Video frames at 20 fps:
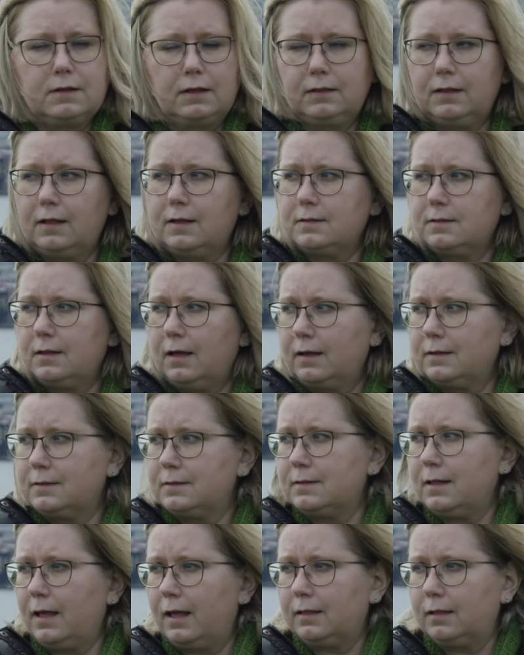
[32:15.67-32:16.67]
and as I
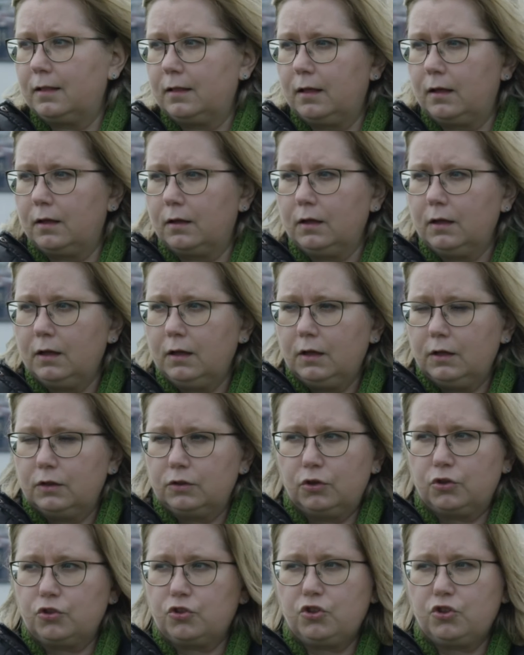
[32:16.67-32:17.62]
said, the